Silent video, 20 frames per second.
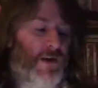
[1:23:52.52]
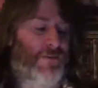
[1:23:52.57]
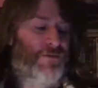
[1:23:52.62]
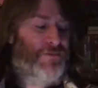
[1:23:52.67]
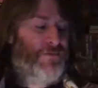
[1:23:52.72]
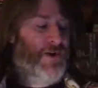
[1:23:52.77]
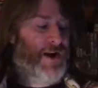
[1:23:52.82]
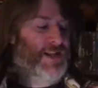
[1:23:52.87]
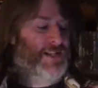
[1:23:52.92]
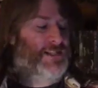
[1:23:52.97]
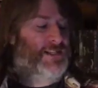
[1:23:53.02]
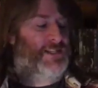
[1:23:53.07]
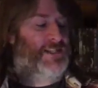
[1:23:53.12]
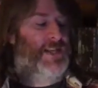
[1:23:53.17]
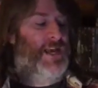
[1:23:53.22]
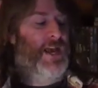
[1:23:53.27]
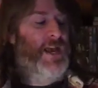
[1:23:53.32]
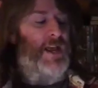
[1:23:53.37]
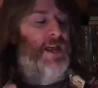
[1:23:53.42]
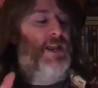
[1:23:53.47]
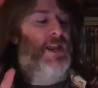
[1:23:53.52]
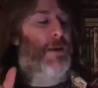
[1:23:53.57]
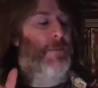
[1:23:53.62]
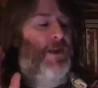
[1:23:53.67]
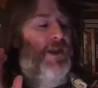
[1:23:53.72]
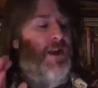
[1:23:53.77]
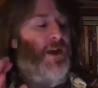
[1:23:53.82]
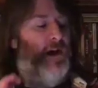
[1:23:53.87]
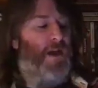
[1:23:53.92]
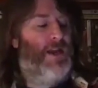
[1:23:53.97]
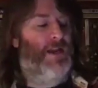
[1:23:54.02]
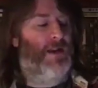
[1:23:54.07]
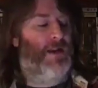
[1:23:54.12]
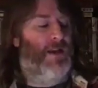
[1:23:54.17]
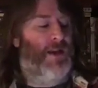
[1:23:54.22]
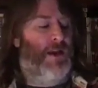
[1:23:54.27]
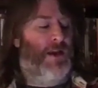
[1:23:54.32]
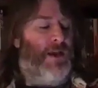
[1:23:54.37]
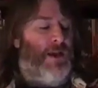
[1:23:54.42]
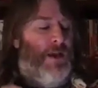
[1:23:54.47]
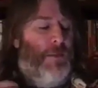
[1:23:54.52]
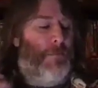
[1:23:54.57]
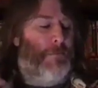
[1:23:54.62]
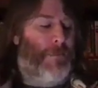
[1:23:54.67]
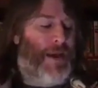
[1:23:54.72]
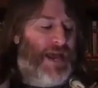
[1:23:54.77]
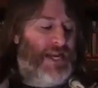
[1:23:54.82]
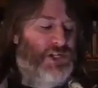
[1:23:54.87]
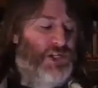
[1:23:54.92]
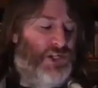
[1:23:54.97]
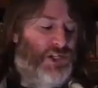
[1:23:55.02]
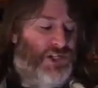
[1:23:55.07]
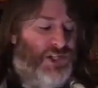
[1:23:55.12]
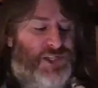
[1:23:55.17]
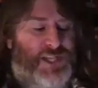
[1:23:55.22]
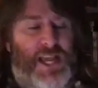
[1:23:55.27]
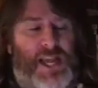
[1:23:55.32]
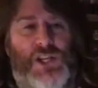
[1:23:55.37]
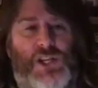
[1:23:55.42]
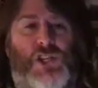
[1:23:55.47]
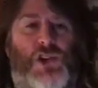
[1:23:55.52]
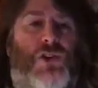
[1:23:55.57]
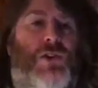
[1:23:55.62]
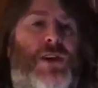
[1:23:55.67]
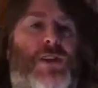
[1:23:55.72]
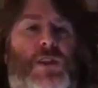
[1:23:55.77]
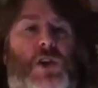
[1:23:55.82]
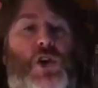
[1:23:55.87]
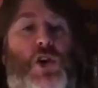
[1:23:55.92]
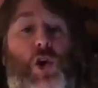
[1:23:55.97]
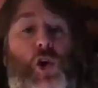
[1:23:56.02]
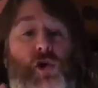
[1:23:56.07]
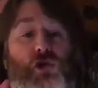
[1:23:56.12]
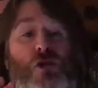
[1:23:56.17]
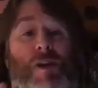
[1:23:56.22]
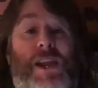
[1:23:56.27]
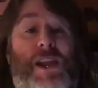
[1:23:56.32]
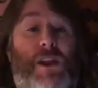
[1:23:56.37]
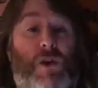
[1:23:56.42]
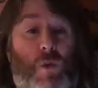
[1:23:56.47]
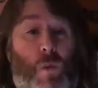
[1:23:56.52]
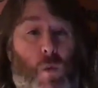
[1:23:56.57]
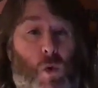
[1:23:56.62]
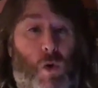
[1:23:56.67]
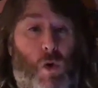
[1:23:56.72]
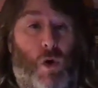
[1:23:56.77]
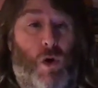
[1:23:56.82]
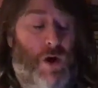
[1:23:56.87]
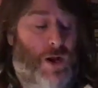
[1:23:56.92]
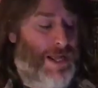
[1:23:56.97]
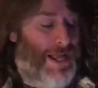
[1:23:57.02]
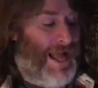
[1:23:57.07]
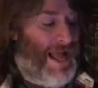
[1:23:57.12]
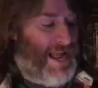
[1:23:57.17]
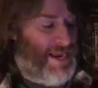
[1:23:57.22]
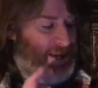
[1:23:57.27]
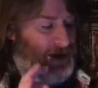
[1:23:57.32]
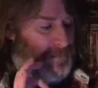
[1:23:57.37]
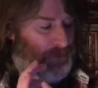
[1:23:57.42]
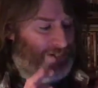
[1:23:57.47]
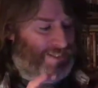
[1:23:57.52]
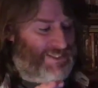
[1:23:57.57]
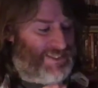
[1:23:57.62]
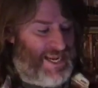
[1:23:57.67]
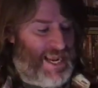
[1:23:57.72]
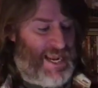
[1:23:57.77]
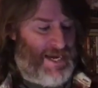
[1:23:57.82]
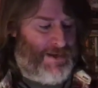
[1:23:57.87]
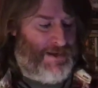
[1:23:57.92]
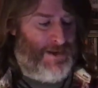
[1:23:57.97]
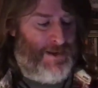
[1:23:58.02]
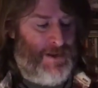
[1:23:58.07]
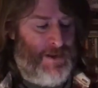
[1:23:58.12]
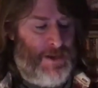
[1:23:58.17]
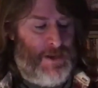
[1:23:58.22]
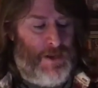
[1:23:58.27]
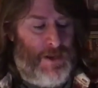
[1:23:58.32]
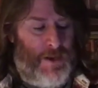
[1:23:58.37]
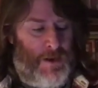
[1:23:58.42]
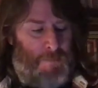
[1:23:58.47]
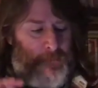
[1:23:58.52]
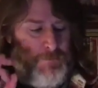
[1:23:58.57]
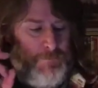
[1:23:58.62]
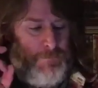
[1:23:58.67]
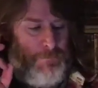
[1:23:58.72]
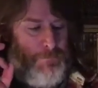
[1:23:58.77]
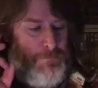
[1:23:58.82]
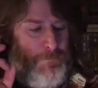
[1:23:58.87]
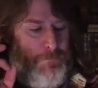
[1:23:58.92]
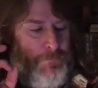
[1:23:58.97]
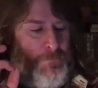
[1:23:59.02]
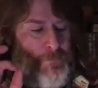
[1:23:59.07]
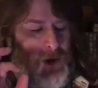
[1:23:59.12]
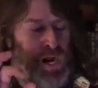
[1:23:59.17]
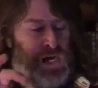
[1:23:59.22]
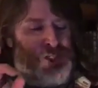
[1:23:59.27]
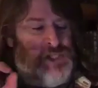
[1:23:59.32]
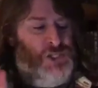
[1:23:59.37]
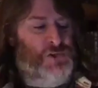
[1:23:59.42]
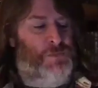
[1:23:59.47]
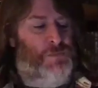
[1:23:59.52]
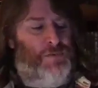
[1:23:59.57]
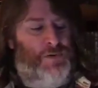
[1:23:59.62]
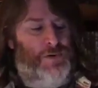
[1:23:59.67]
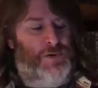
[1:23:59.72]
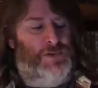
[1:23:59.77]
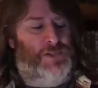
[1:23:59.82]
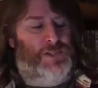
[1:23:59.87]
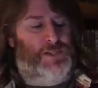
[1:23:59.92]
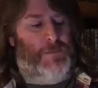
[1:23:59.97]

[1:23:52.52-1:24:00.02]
of Friends. Number 9, M.A.S.H is set during the Korean War. And number 10, Marshall Bruce